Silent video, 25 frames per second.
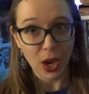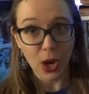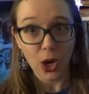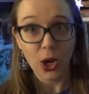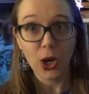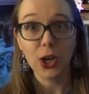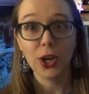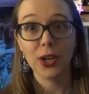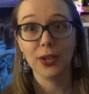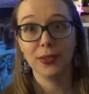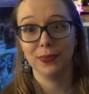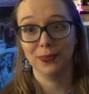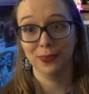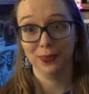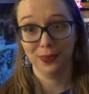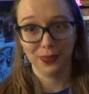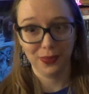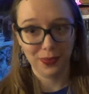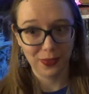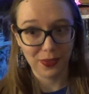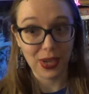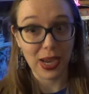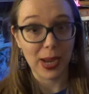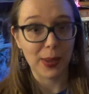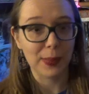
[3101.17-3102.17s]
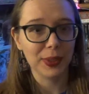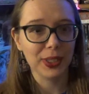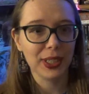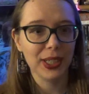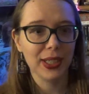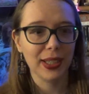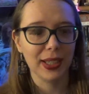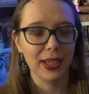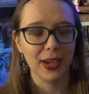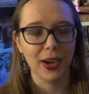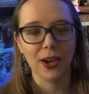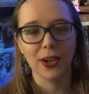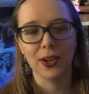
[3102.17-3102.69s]
her family,
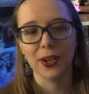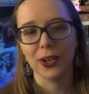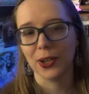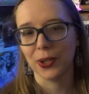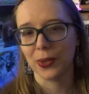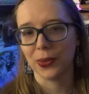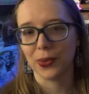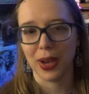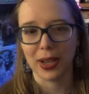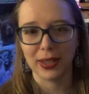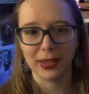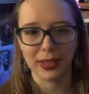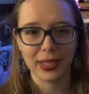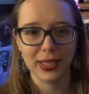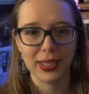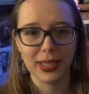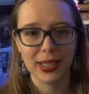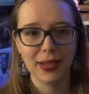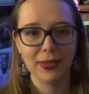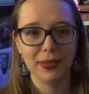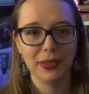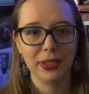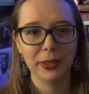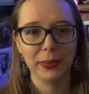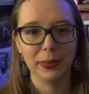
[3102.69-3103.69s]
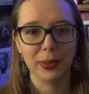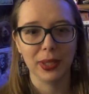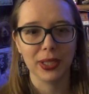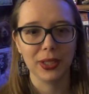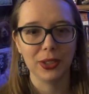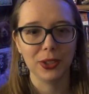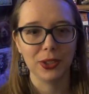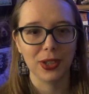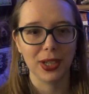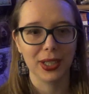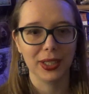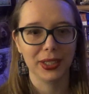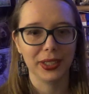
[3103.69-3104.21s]
they are her relatives,
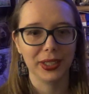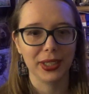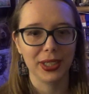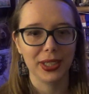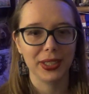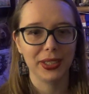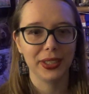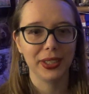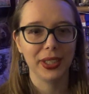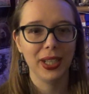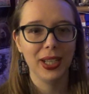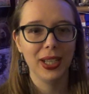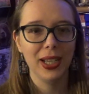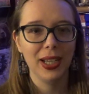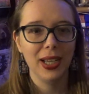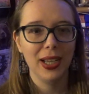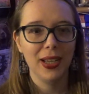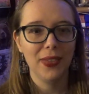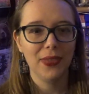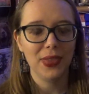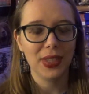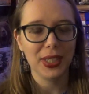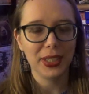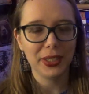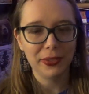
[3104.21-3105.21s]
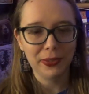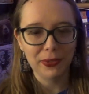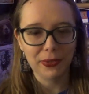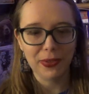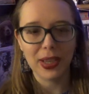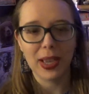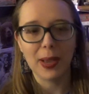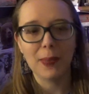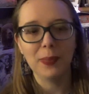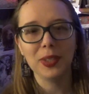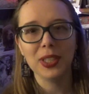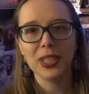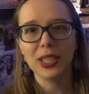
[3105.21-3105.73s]
but just this
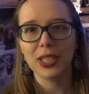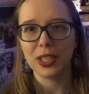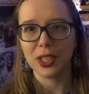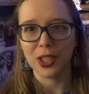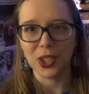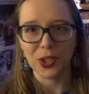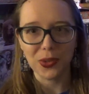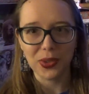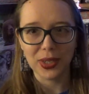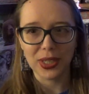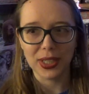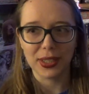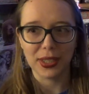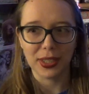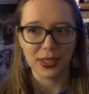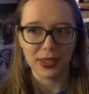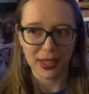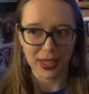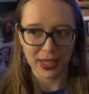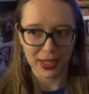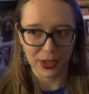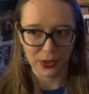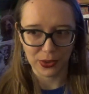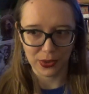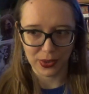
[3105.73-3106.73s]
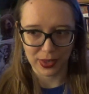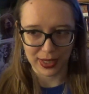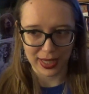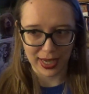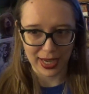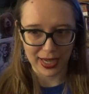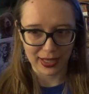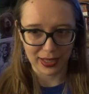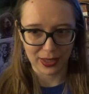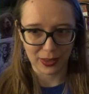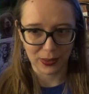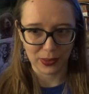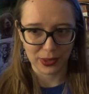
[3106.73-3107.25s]
family unit that they
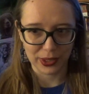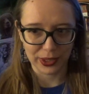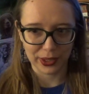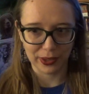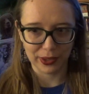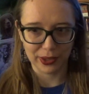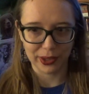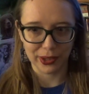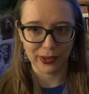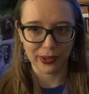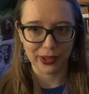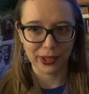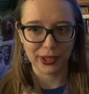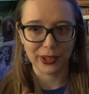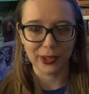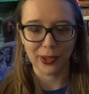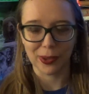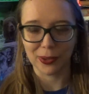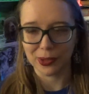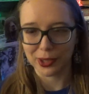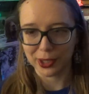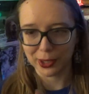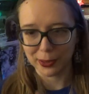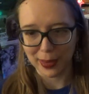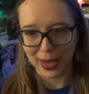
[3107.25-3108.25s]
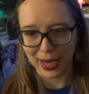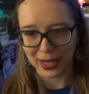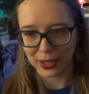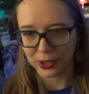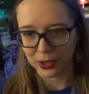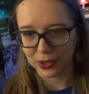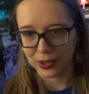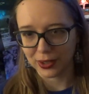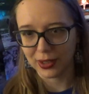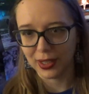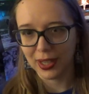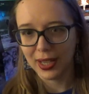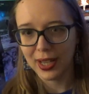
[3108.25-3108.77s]
created was also so
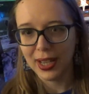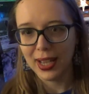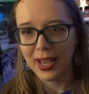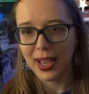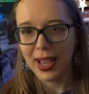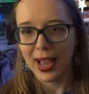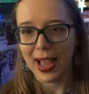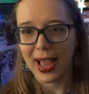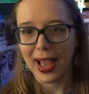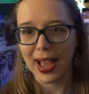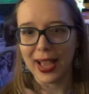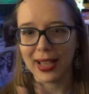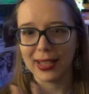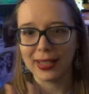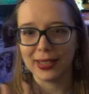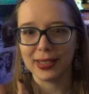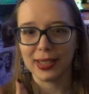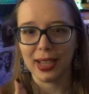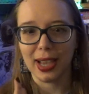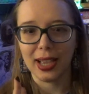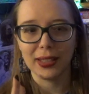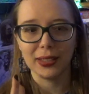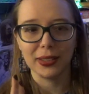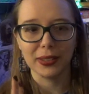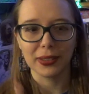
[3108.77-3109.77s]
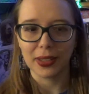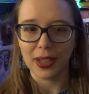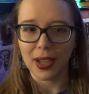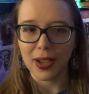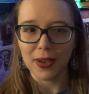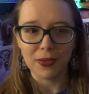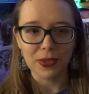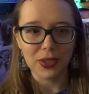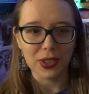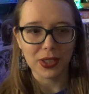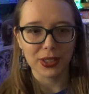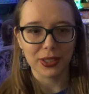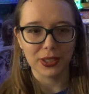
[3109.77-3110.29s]
special. And I
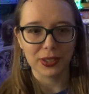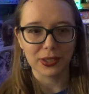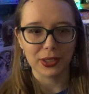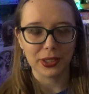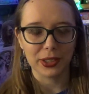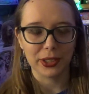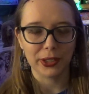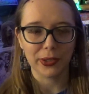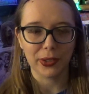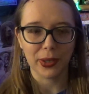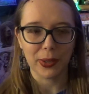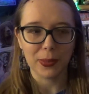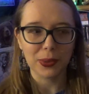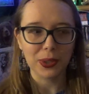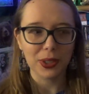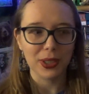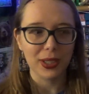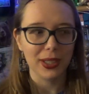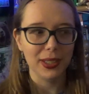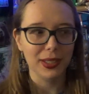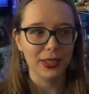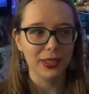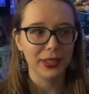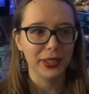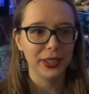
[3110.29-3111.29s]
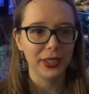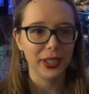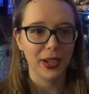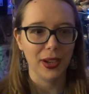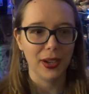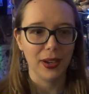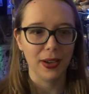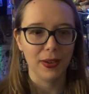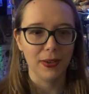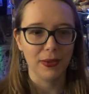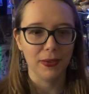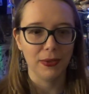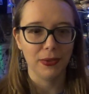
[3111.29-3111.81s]
love the little descriptions
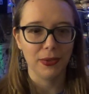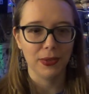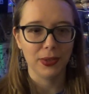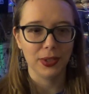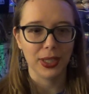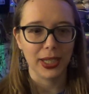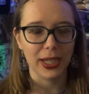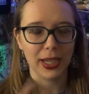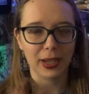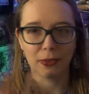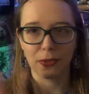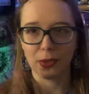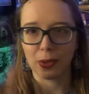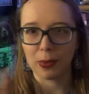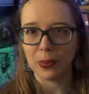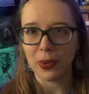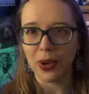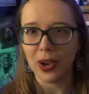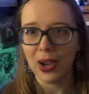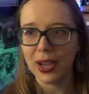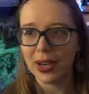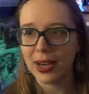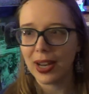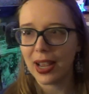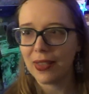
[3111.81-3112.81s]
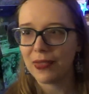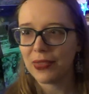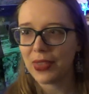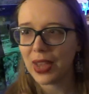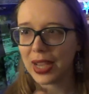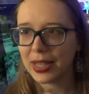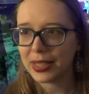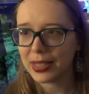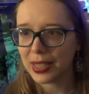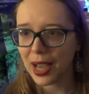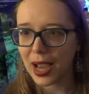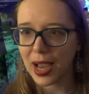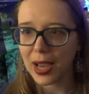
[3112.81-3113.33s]
of like Vermont at
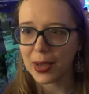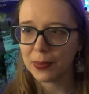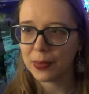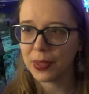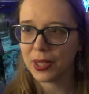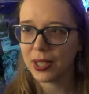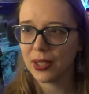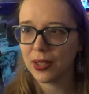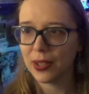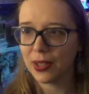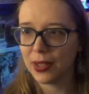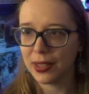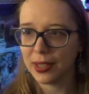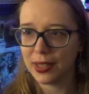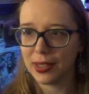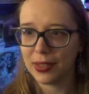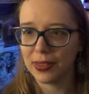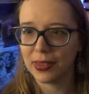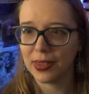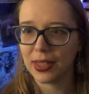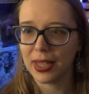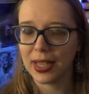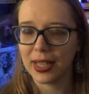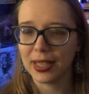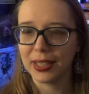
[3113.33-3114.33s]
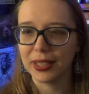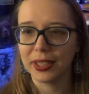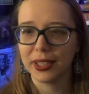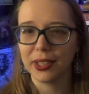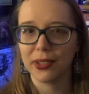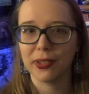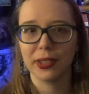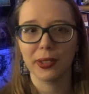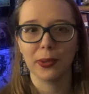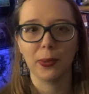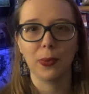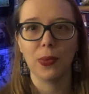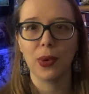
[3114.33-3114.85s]
that time period and things.
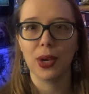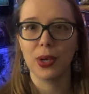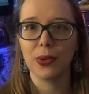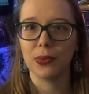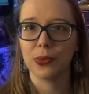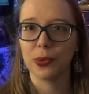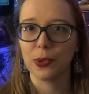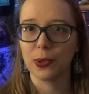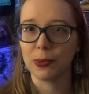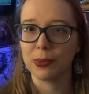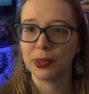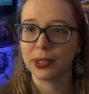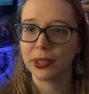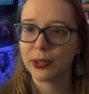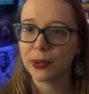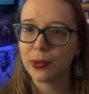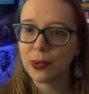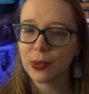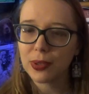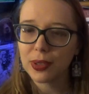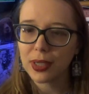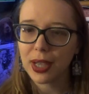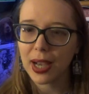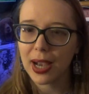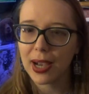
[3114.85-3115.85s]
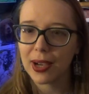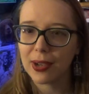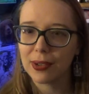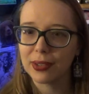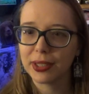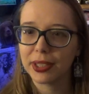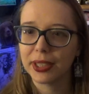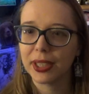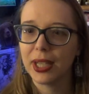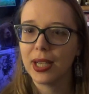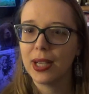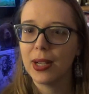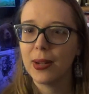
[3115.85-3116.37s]
There's a one room
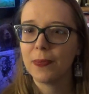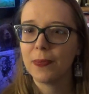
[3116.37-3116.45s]
schoolhouse